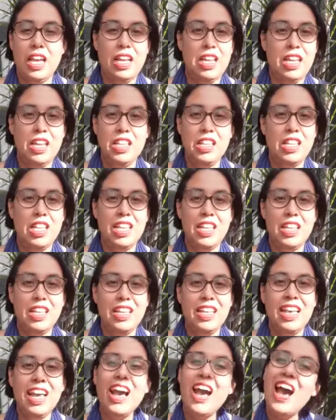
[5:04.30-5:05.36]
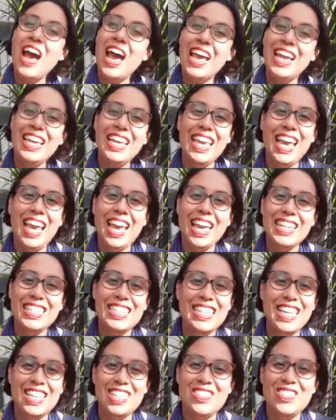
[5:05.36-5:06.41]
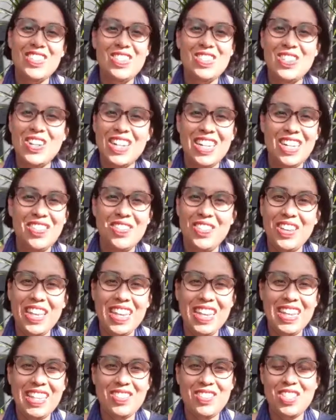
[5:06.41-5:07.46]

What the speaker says: in hi Kate, thanks for joining me.